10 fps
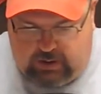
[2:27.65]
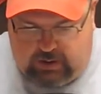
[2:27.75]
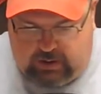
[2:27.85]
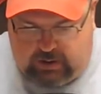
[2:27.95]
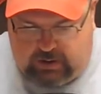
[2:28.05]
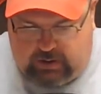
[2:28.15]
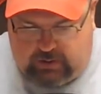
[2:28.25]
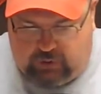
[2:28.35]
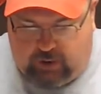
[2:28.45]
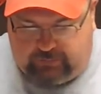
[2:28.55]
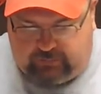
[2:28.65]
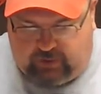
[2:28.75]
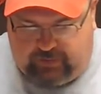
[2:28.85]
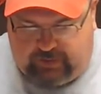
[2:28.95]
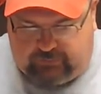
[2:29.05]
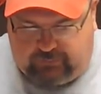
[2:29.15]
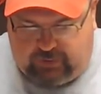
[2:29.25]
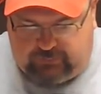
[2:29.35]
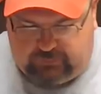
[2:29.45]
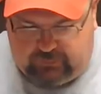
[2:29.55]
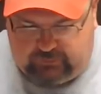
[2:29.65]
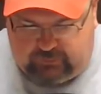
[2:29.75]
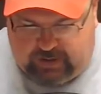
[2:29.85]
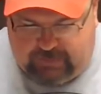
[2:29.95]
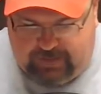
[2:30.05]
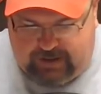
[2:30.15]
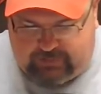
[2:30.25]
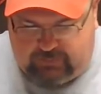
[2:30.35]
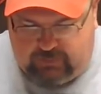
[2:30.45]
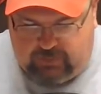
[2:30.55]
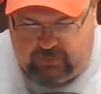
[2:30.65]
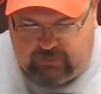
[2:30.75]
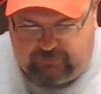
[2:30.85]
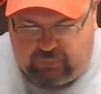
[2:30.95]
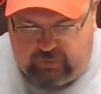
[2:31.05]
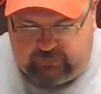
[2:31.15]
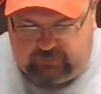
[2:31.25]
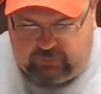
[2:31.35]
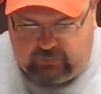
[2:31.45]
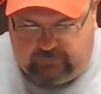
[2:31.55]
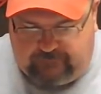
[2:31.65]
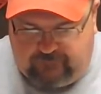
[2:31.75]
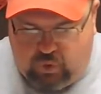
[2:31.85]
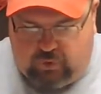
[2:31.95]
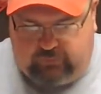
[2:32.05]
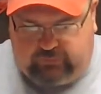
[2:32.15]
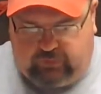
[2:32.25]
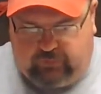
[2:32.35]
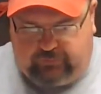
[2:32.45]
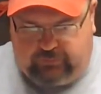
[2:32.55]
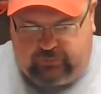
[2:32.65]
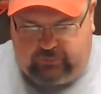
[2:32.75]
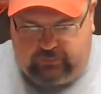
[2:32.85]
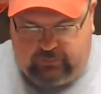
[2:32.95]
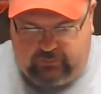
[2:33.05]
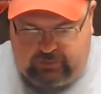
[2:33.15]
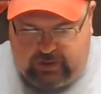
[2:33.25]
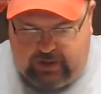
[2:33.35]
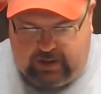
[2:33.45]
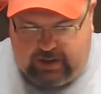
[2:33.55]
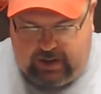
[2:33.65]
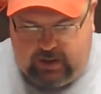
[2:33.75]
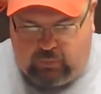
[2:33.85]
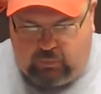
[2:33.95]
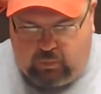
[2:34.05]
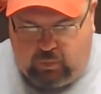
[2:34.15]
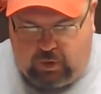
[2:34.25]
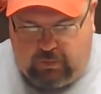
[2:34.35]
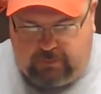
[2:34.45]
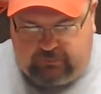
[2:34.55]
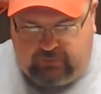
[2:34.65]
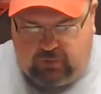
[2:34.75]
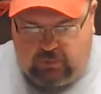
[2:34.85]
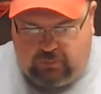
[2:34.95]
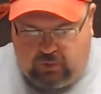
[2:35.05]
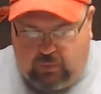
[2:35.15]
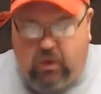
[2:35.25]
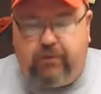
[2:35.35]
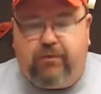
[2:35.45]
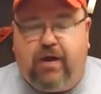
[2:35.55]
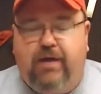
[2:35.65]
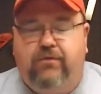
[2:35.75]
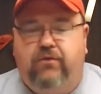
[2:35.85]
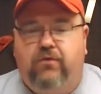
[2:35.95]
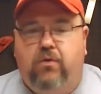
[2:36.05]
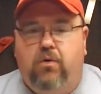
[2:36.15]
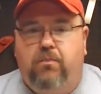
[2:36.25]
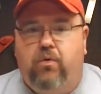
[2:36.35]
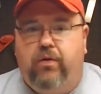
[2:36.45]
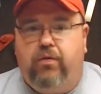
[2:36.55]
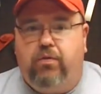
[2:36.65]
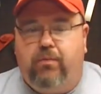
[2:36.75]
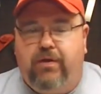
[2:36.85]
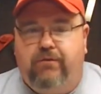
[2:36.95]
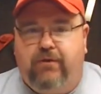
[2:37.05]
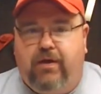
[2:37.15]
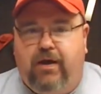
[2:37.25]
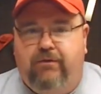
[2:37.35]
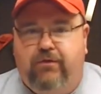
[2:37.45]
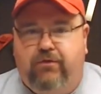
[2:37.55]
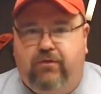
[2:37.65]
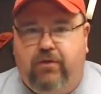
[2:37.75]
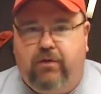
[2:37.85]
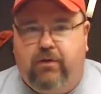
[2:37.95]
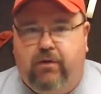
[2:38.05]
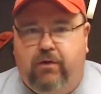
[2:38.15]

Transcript: Uh, no, I'm sorry, that's phosphorus, a maximum of 0.04 sulfur, and 0.15 to 0.35 silicon.